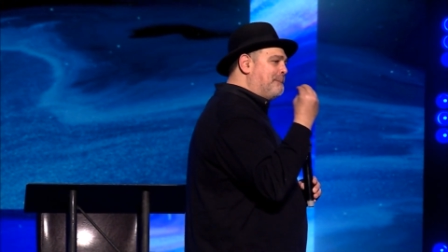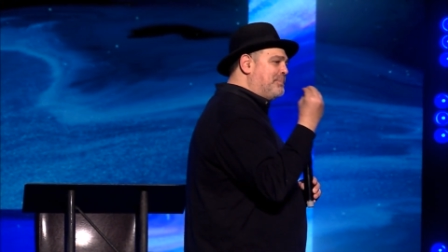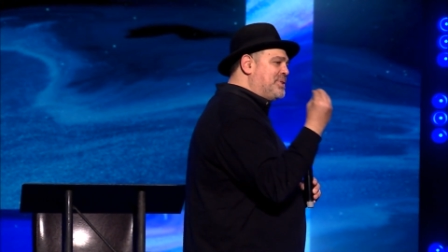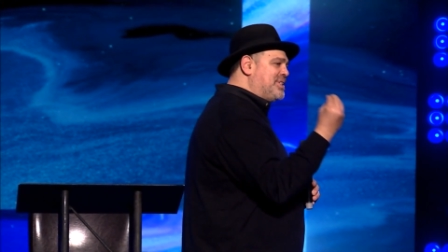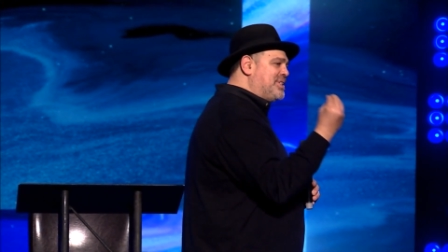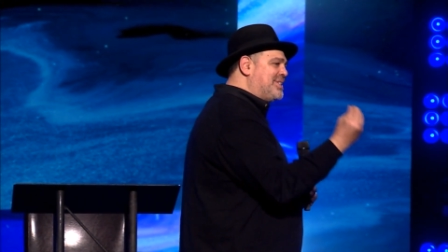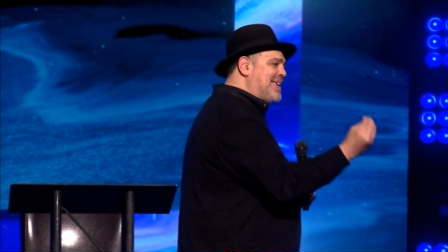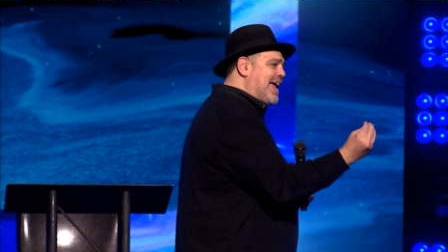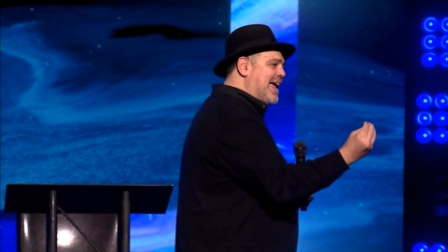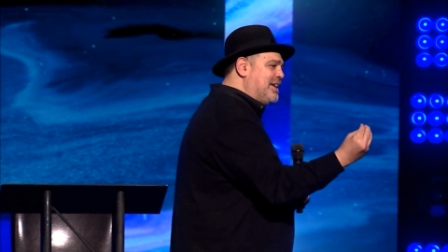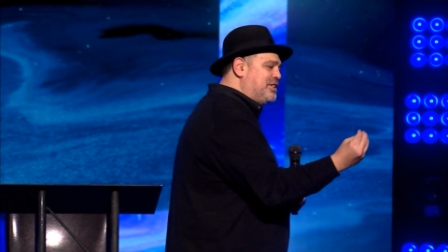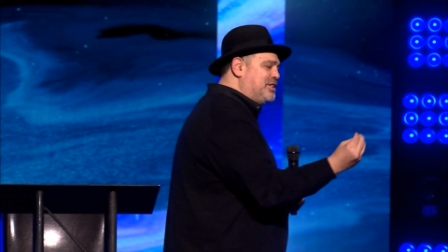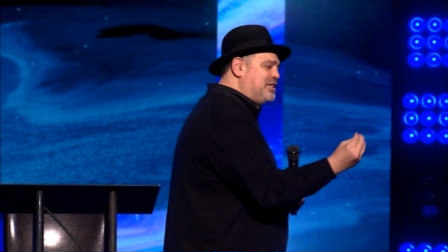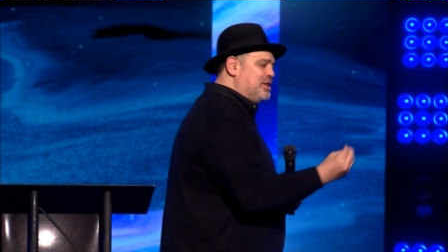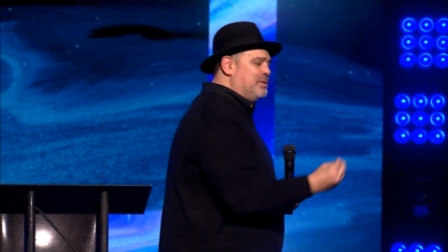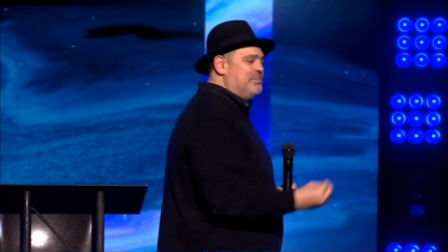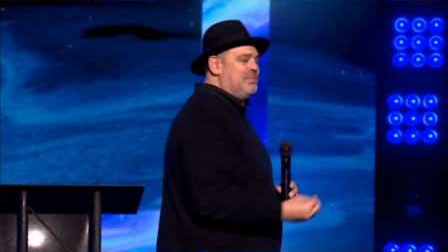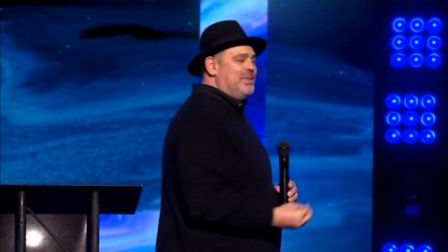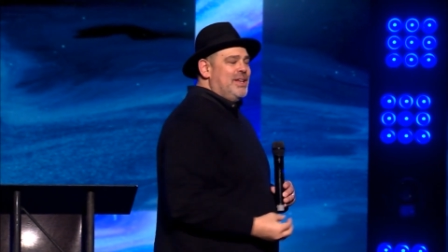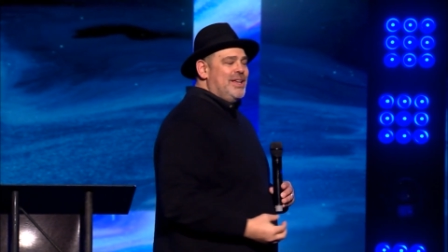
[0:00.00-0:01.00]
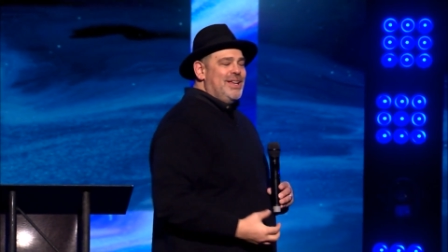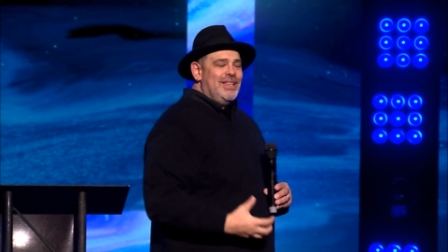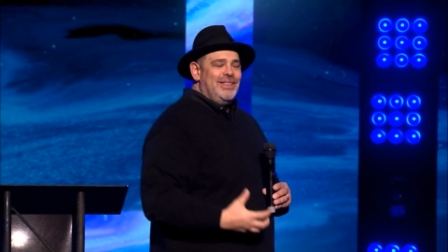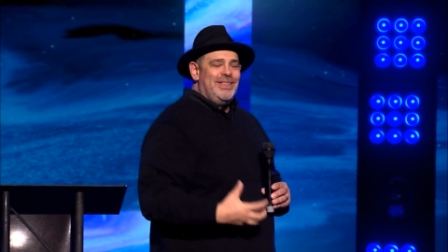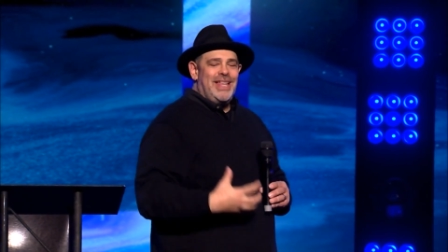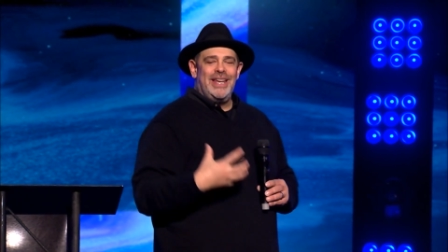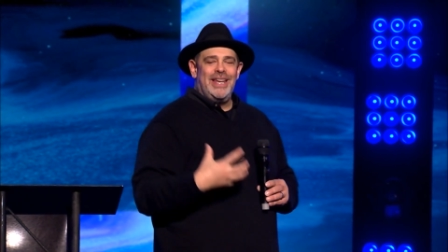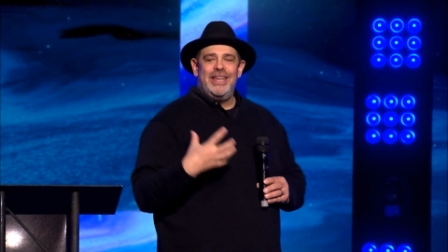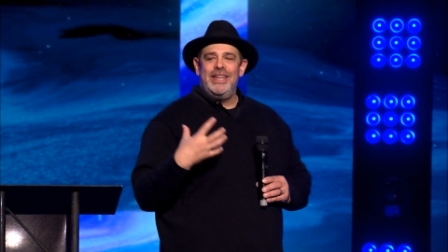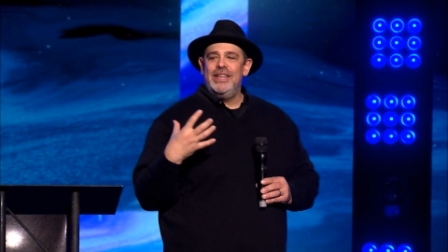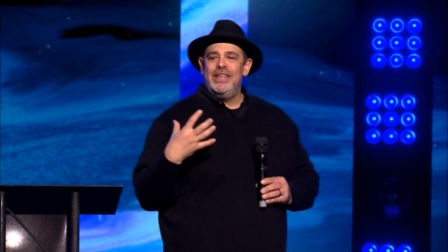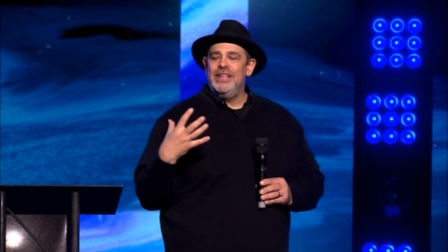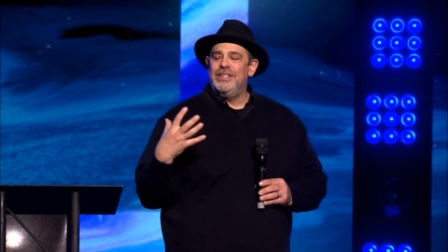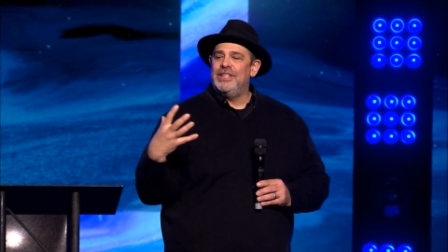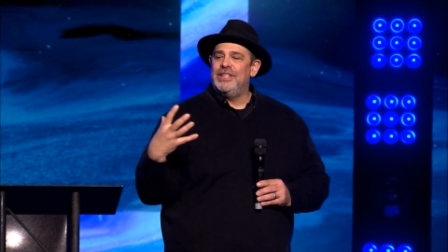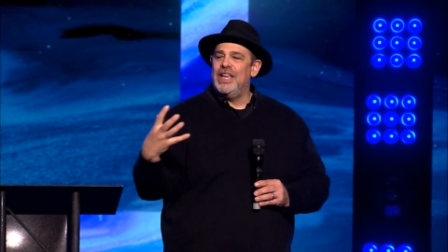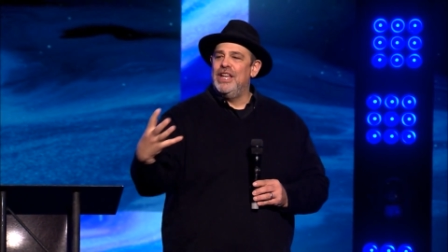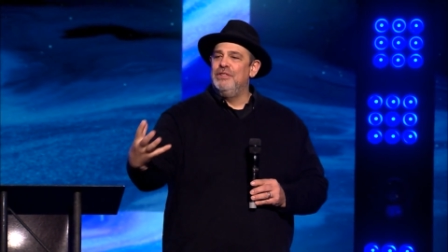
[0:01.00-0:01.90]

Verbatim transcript: sanctum that he's